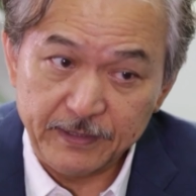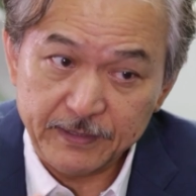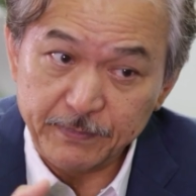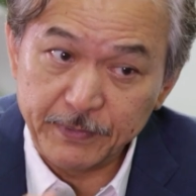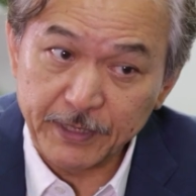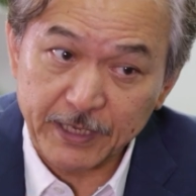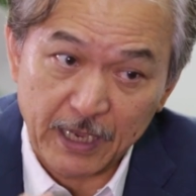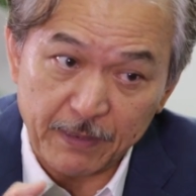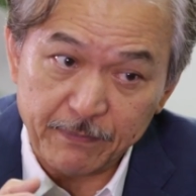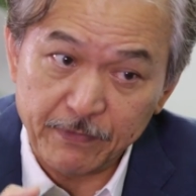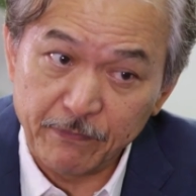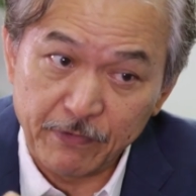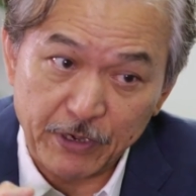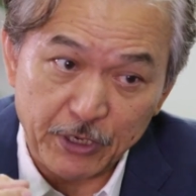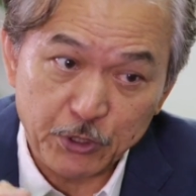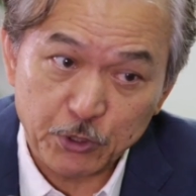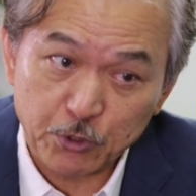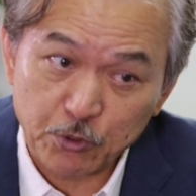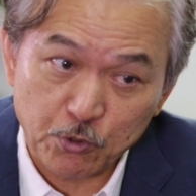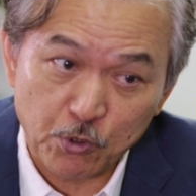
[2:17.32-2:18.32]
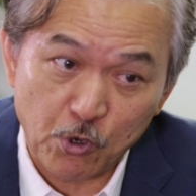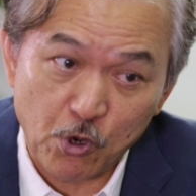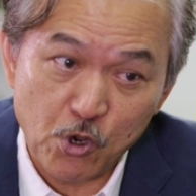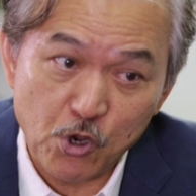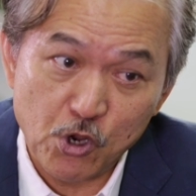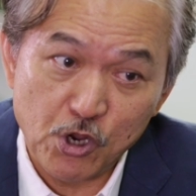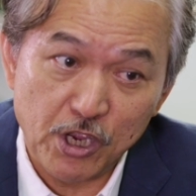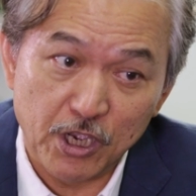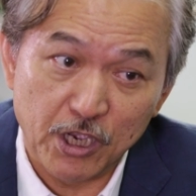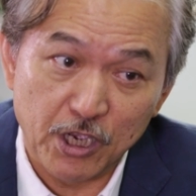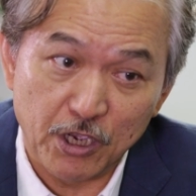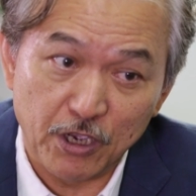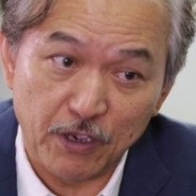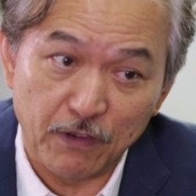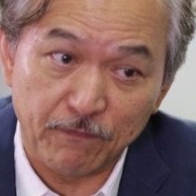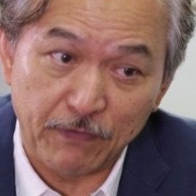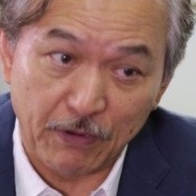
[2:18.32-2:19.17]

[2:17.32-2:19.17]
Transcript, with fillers: this become a very strong uh,